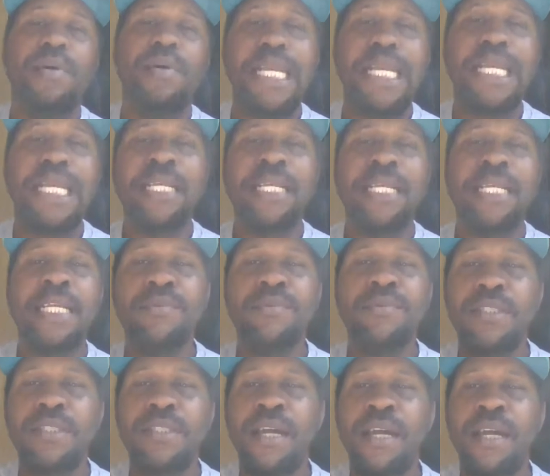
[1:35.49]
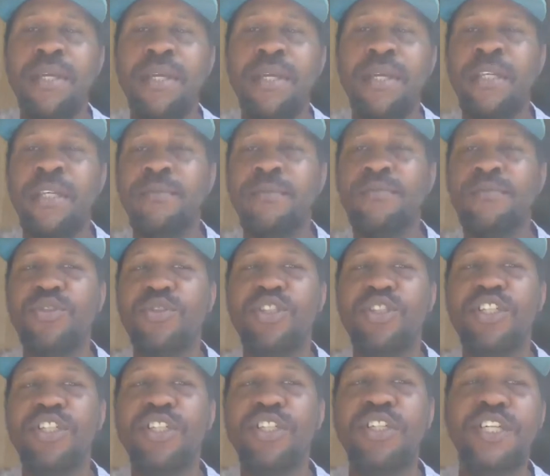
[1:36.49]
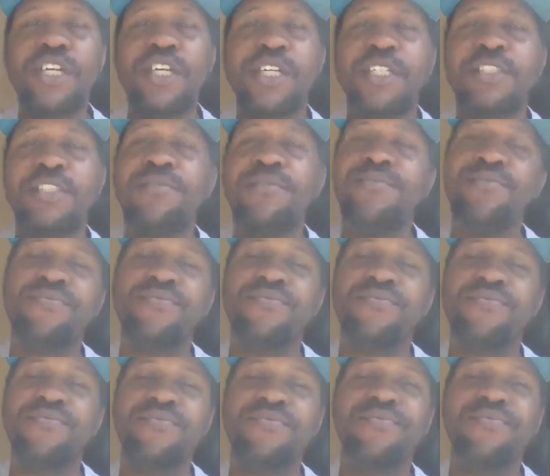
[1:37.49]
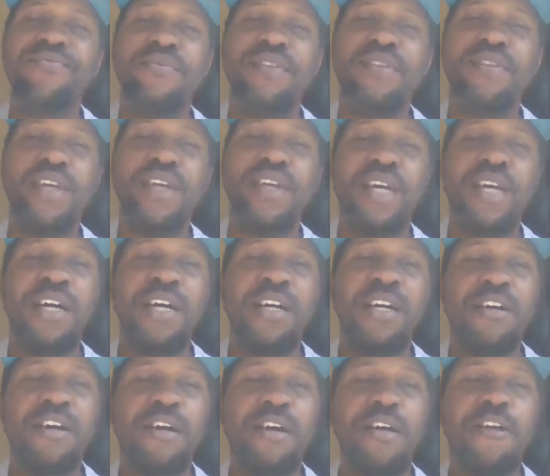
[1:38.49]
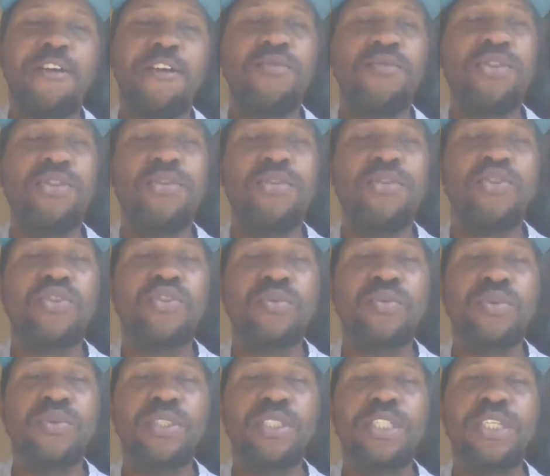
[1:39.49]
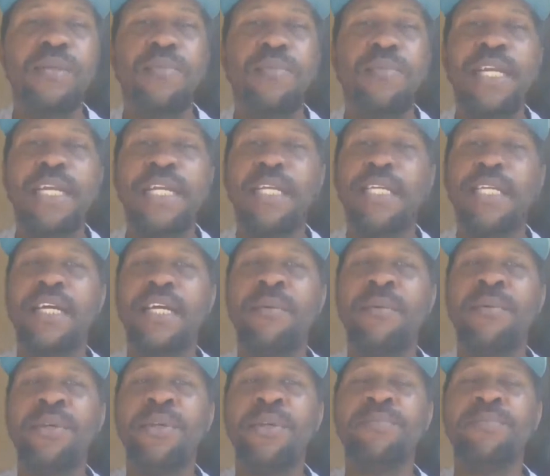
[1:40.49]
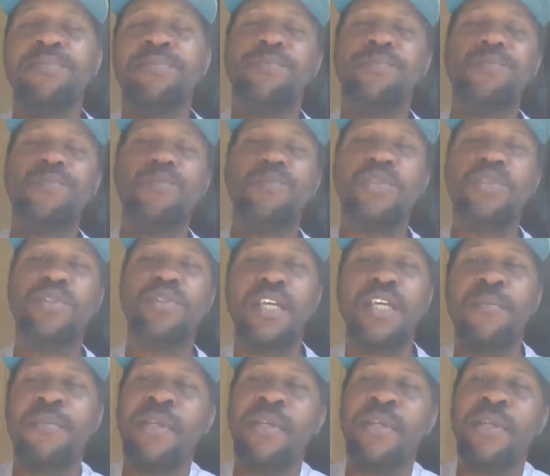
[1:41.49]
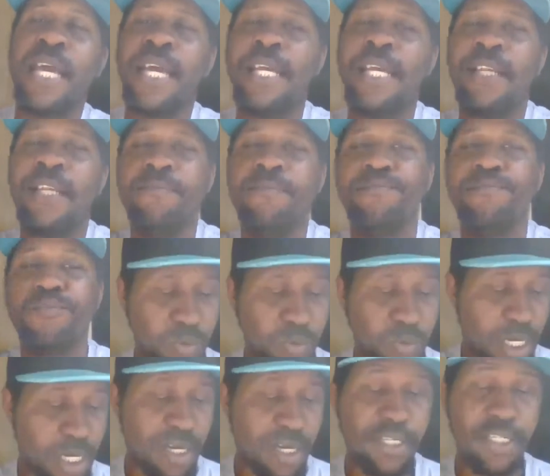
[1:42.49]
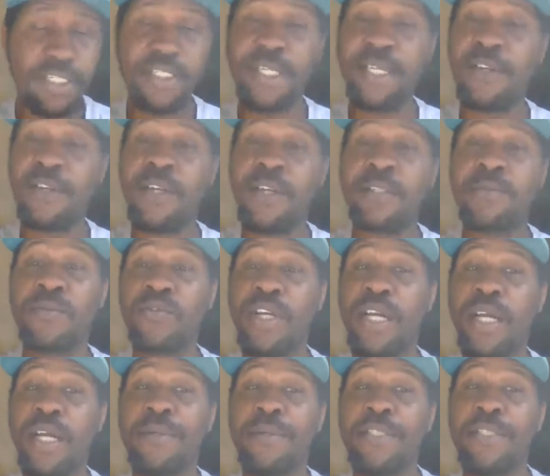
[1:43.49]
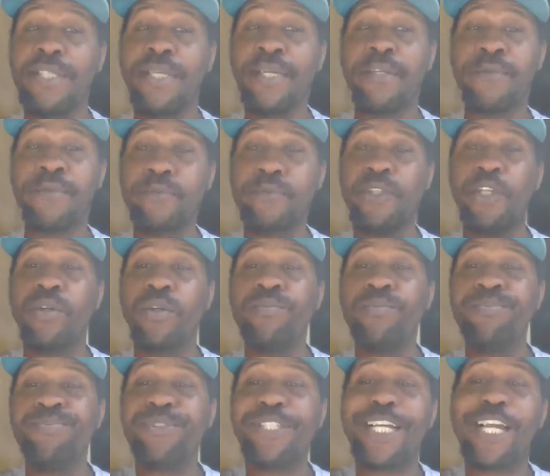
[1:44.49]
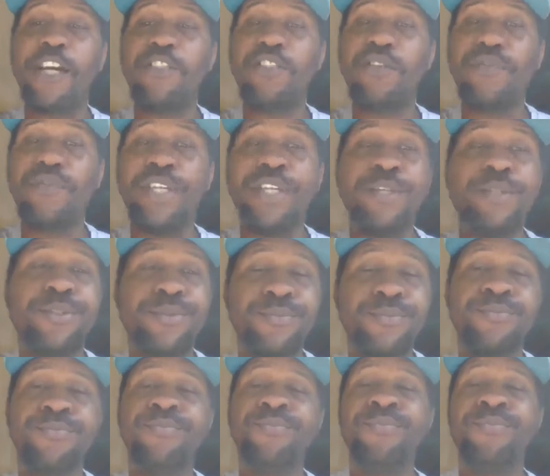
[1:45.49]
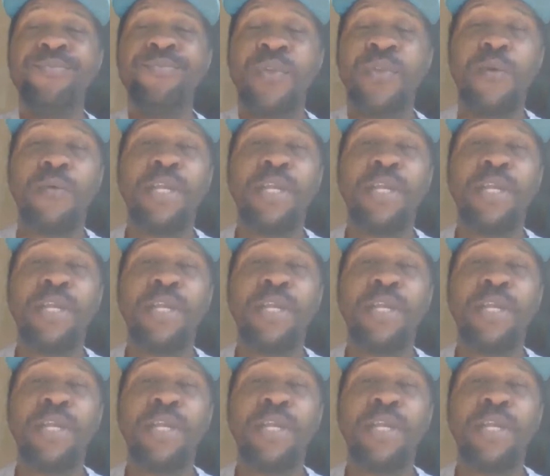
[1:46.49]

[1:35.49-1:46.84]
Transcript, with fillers: Anybody that comment was good, cuz uh, all the new YouTubers, anybody that comment for something and I subscribe to your channel, I'll subscribe to your channel, you know, check out your video.